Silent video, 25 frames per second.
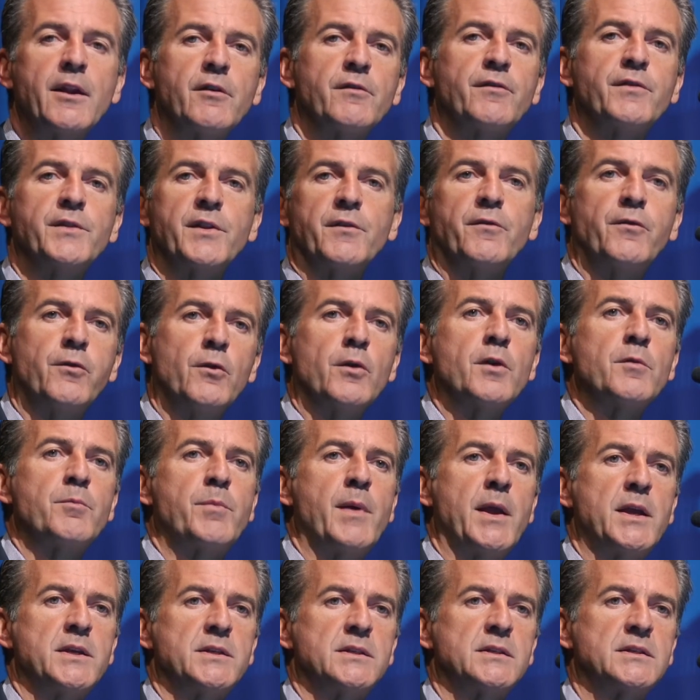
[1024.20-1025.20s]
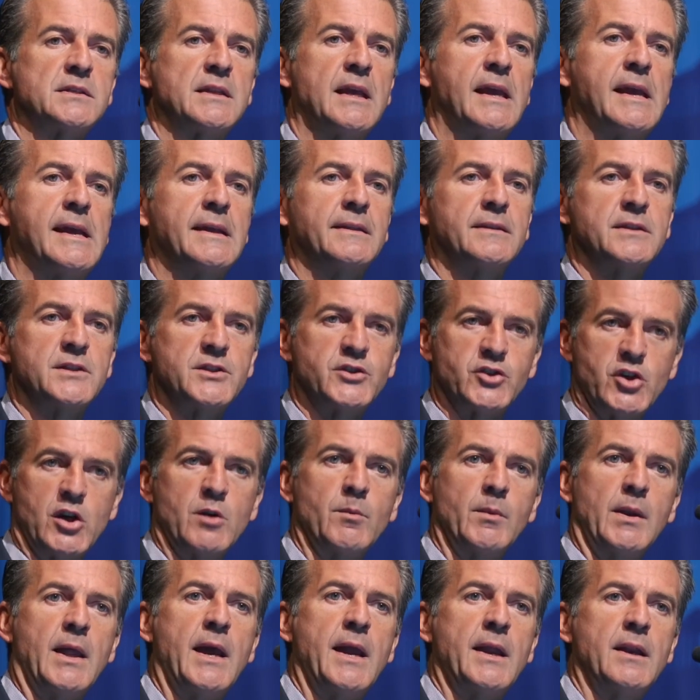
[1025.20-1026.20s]
of the 4 patients that had this
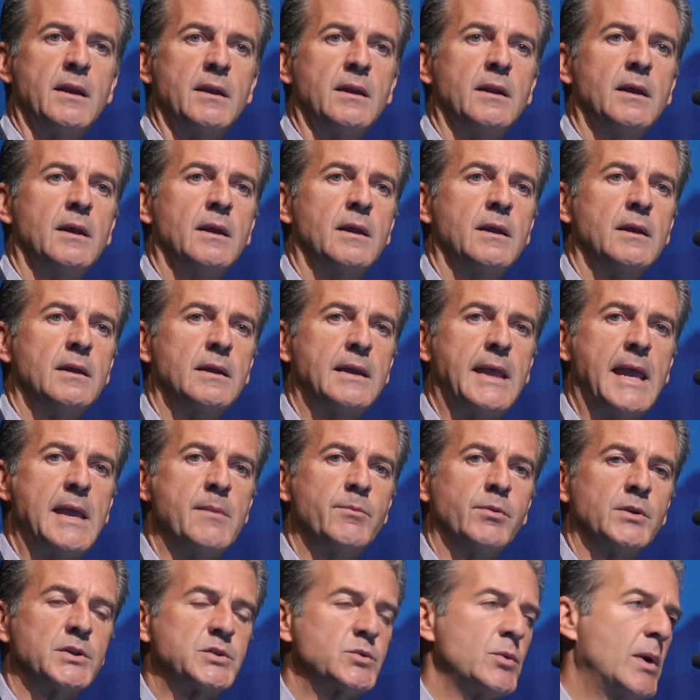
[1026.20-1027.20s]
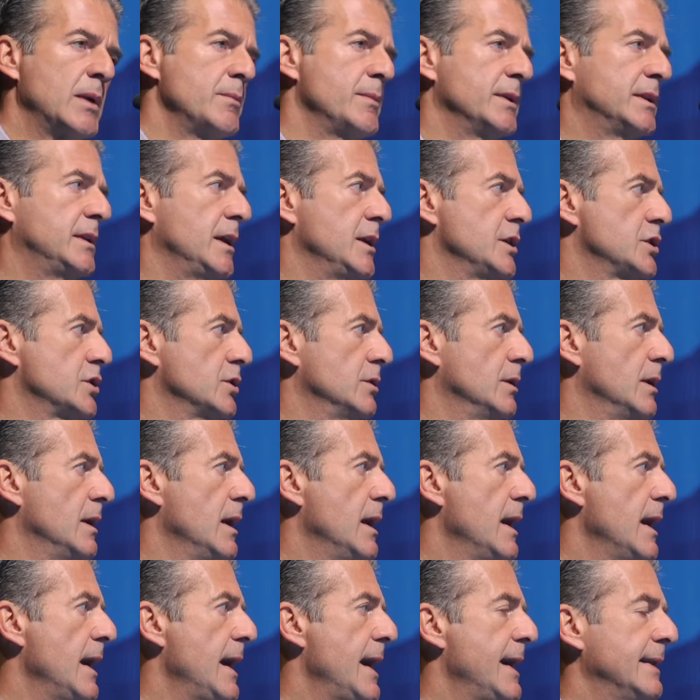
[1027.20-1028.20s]
germline KBLS1 mutation
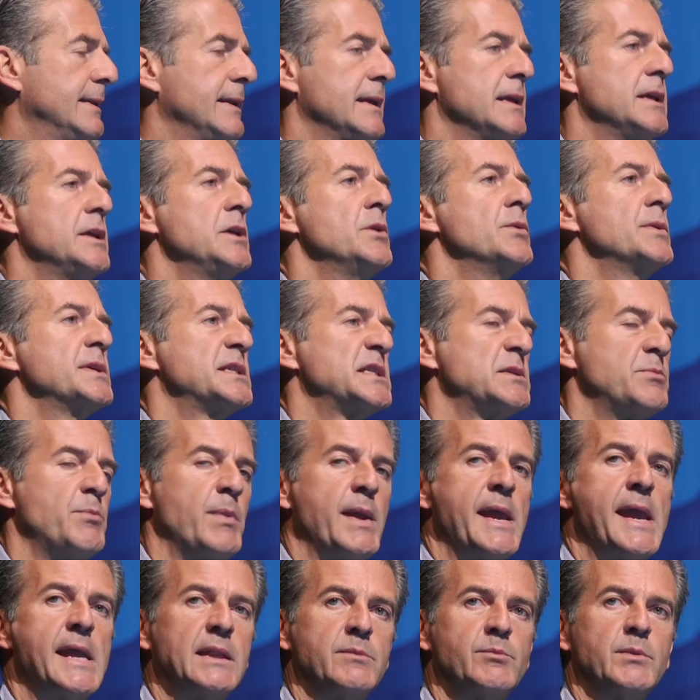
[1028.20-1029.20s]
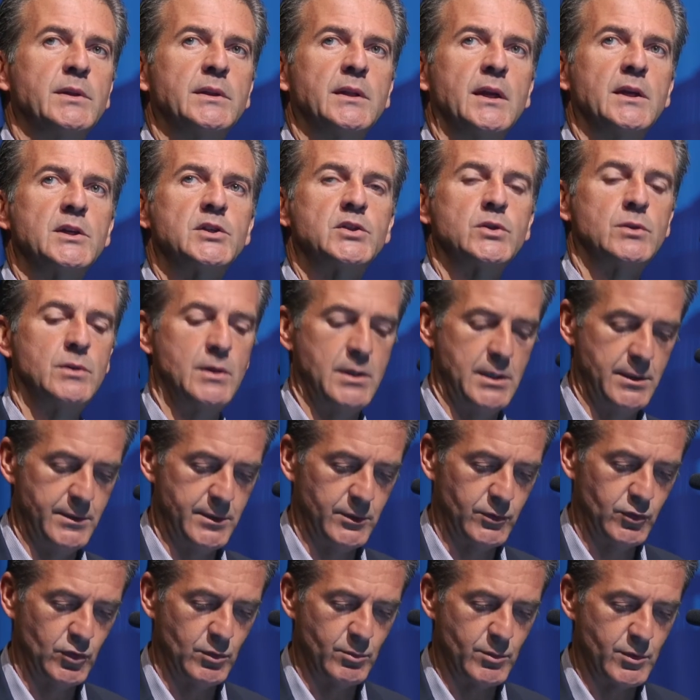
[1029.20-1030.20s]
had a USP8 mutation in
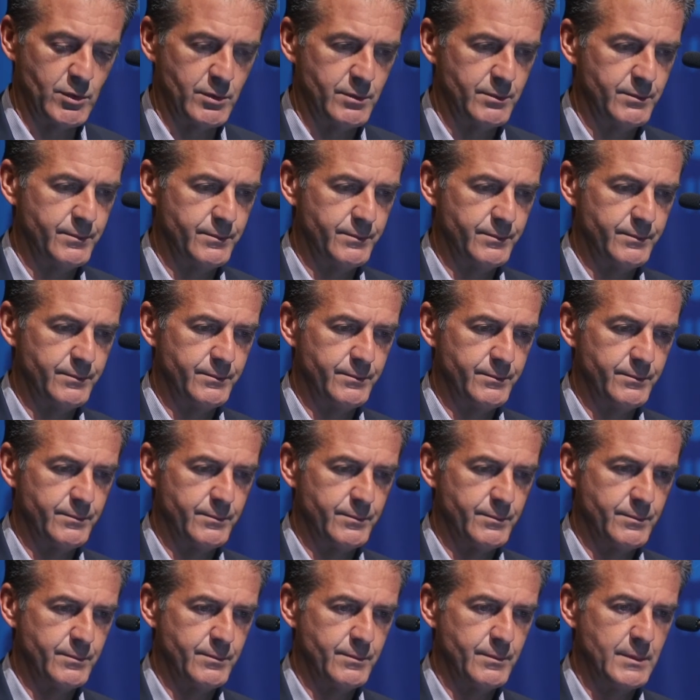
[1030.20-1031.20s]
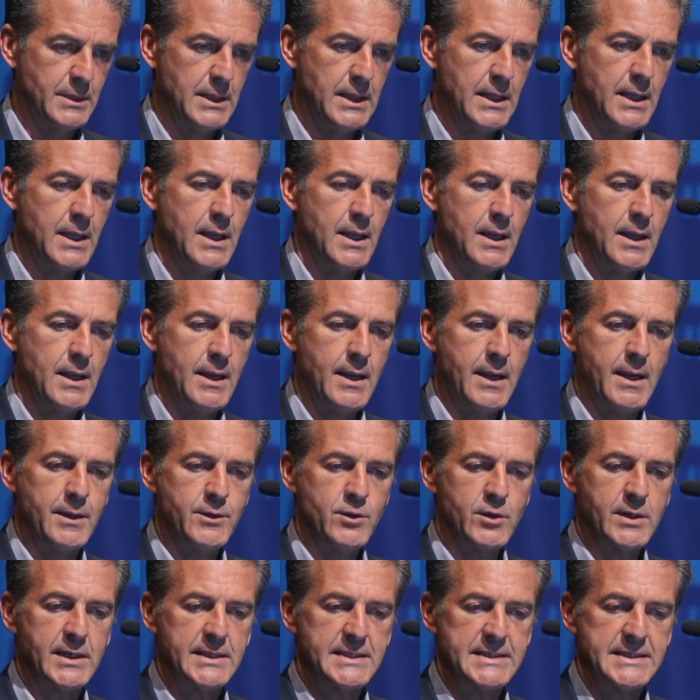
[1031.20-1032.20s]
the tumor. And
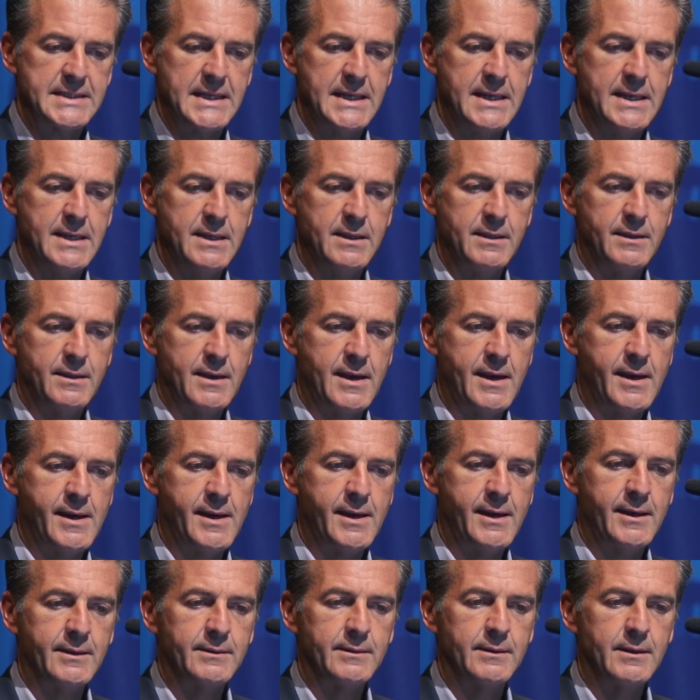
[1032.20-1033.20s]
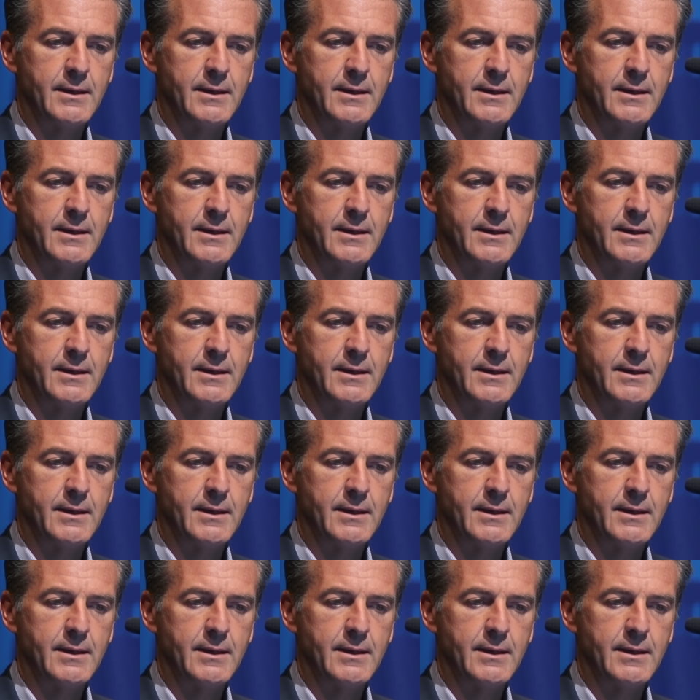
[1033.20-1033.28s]
you can see that